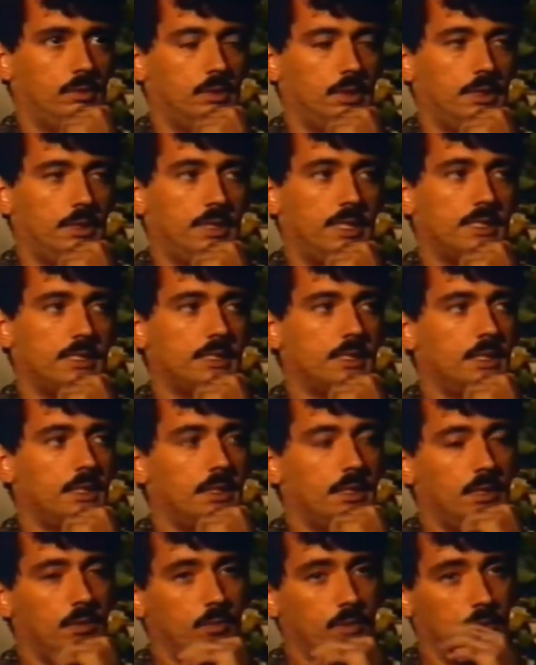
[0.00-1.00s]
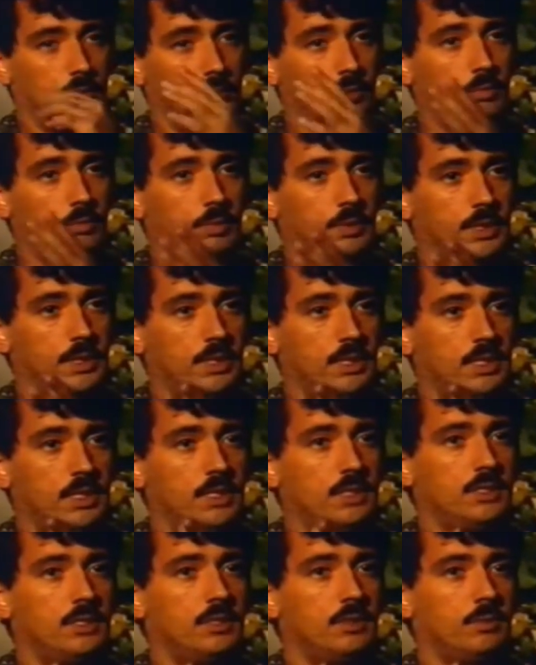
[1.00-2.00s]
And they said it would be
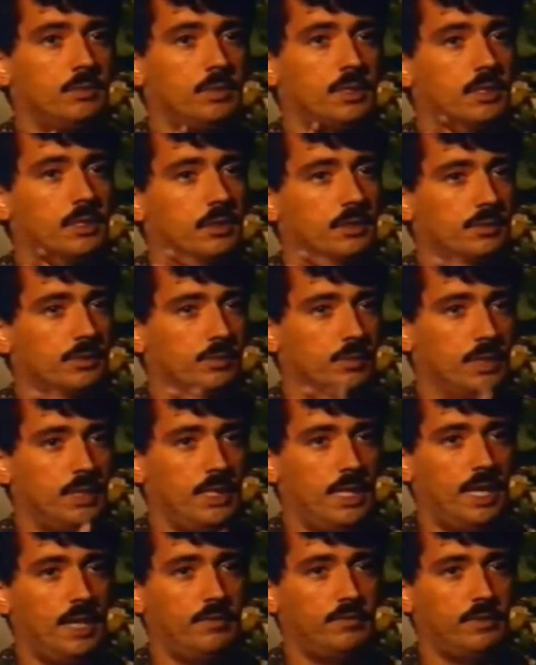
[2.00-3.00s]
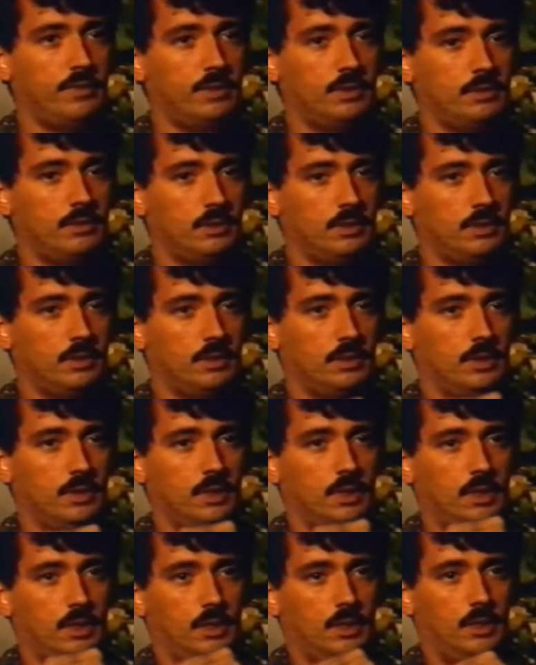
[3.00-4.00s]
easier because we have
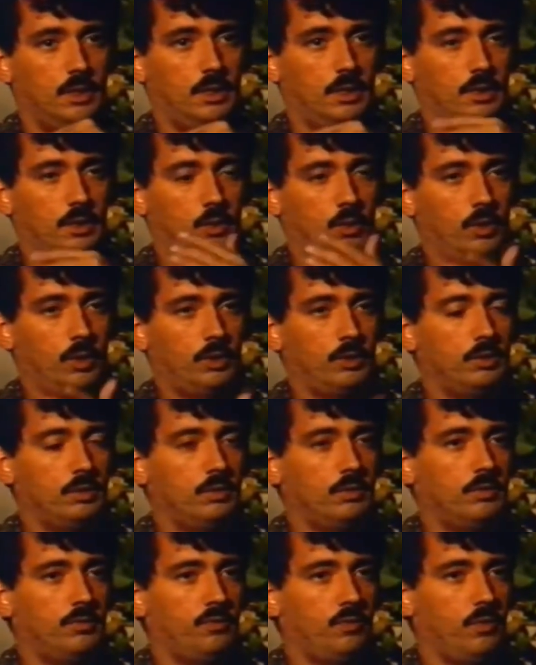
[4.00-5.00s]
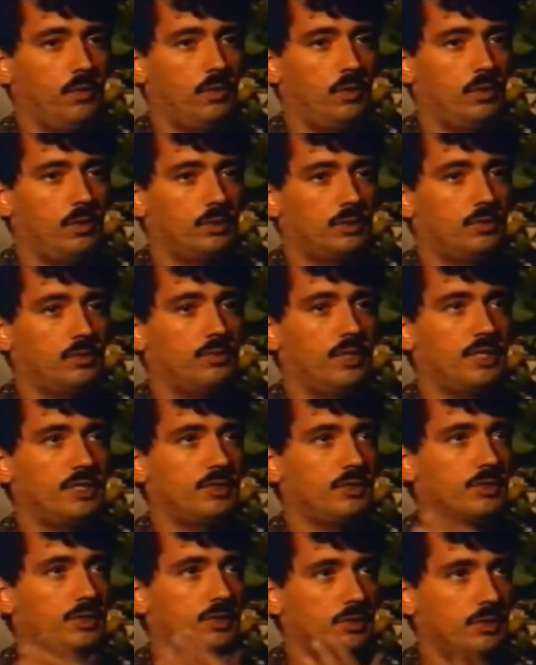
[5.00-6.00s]
an order to
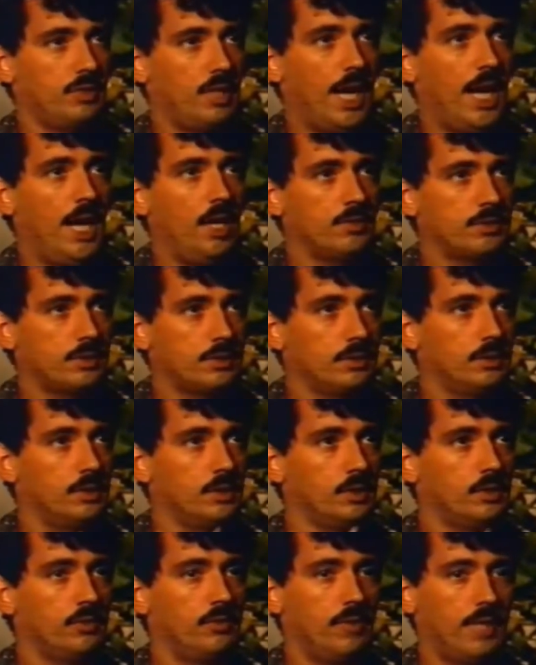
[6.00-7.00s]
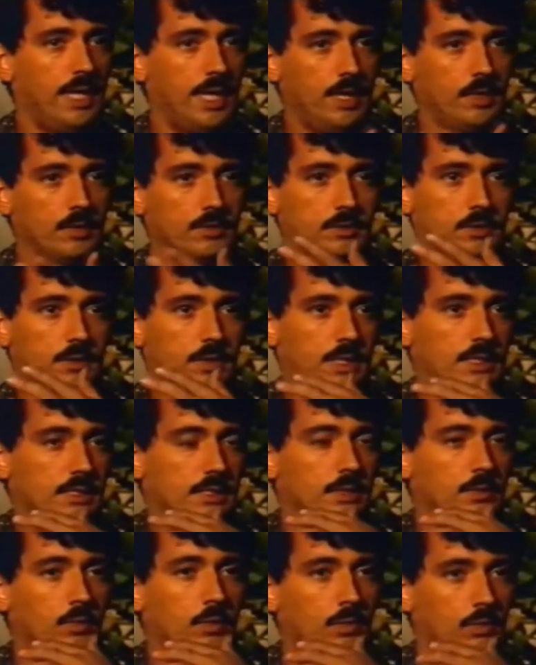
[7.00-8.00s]
register your house, to look through your house. And I
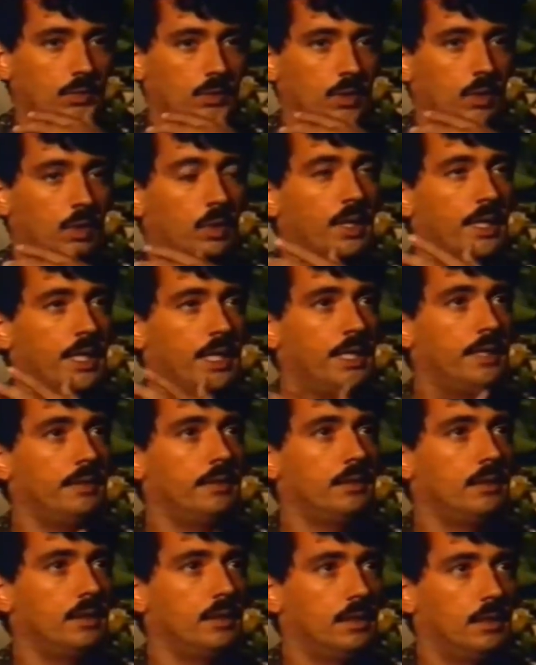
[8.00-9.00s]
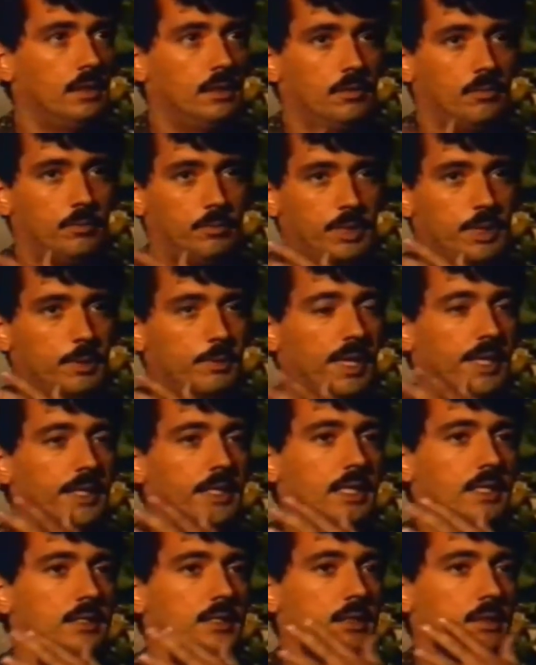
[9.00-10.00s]
said, well, go ahead, be my
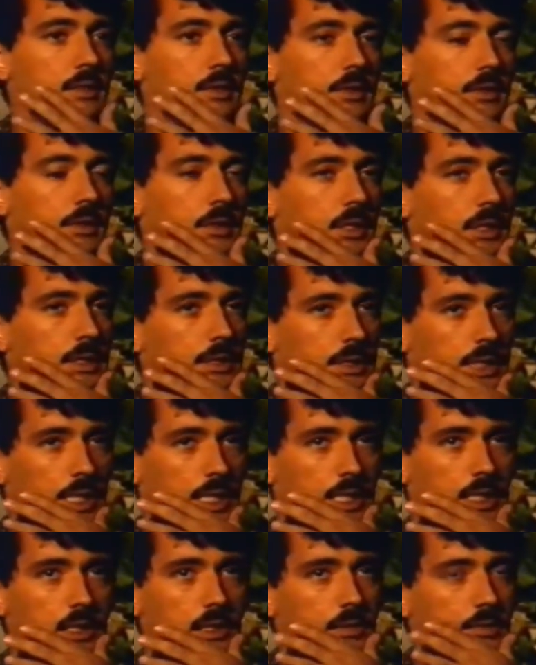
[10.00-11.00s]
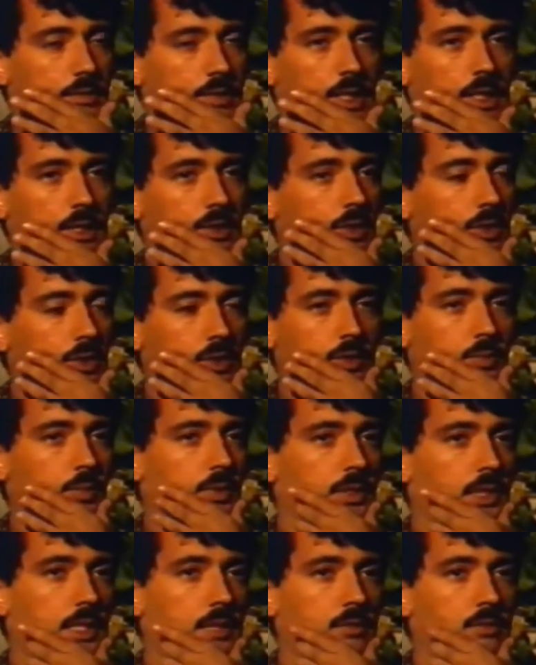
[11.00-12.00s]
guest and look. And they looked,
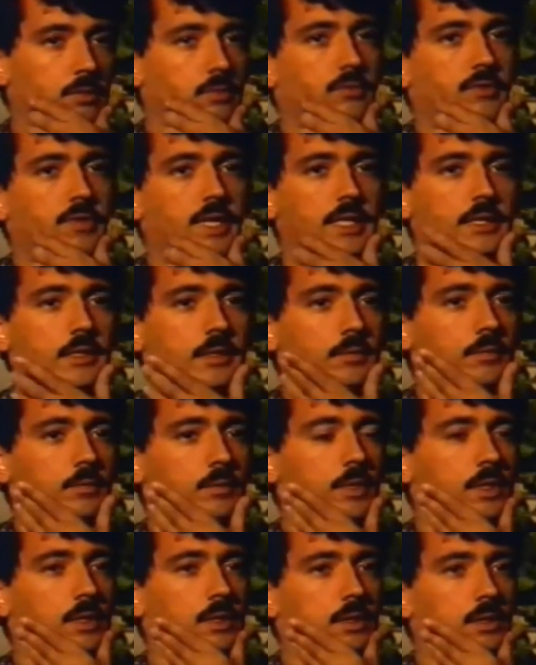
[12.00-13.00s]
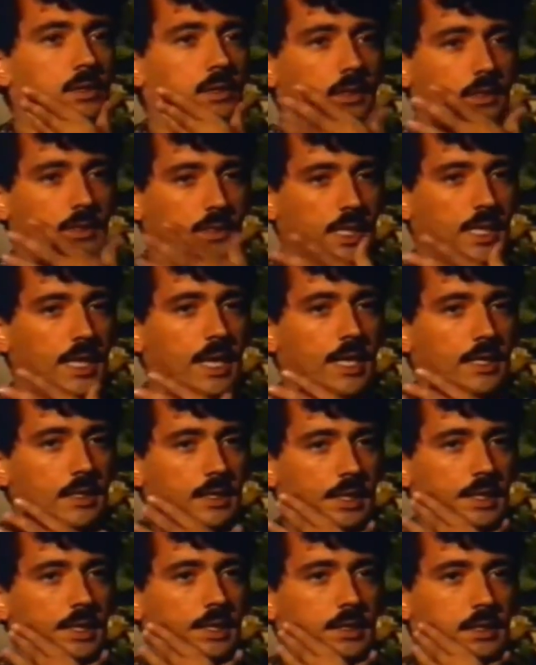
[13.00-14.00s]
but they couldn't find them because I
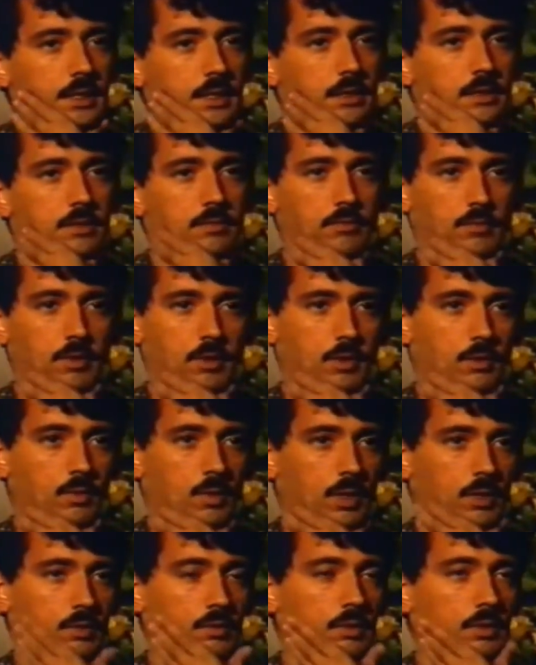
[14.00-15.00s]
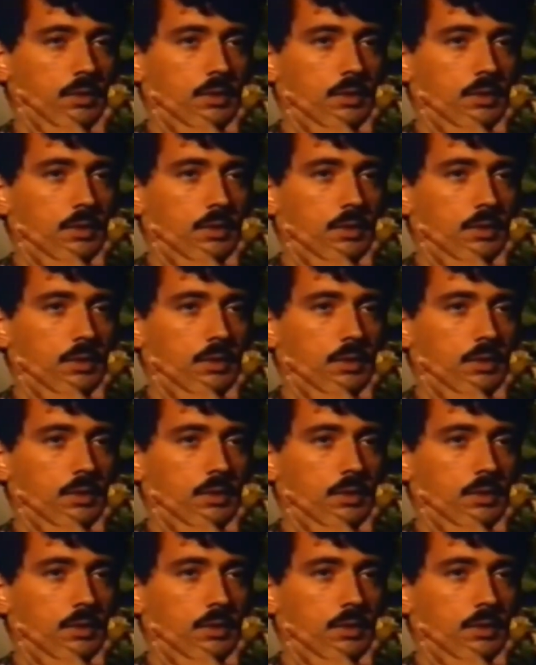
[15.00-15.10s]
had hid them very well.